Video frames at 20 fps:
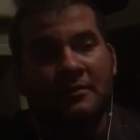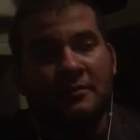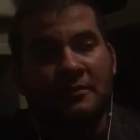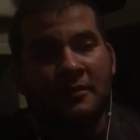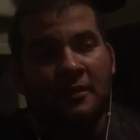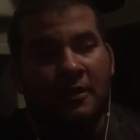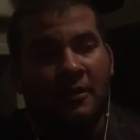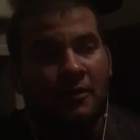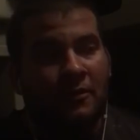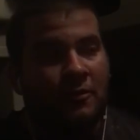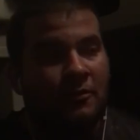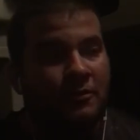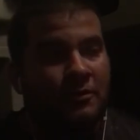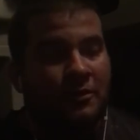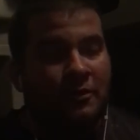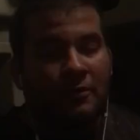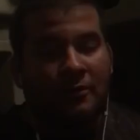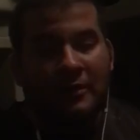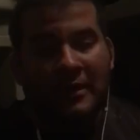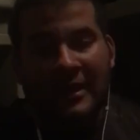No
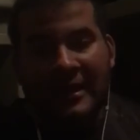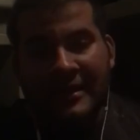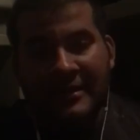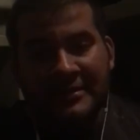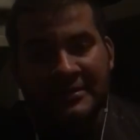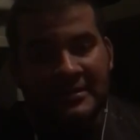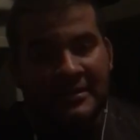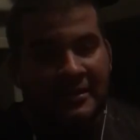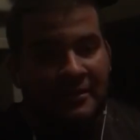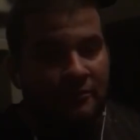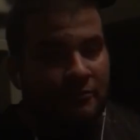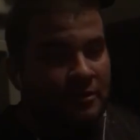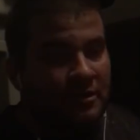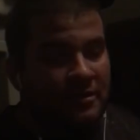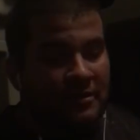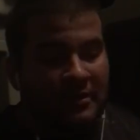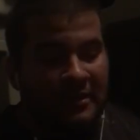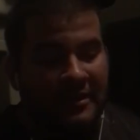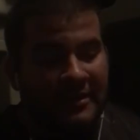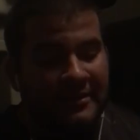lights out,
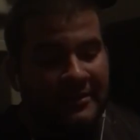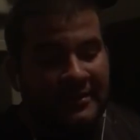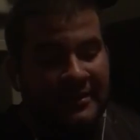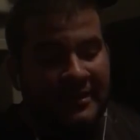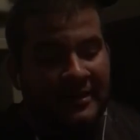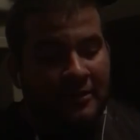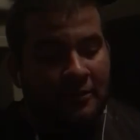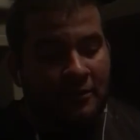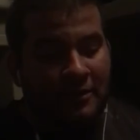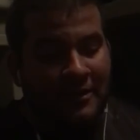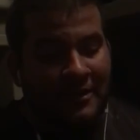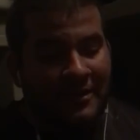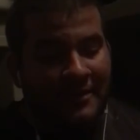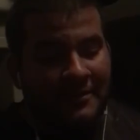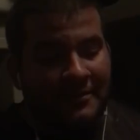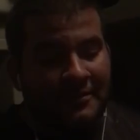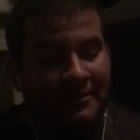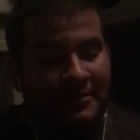nothing like that, okay?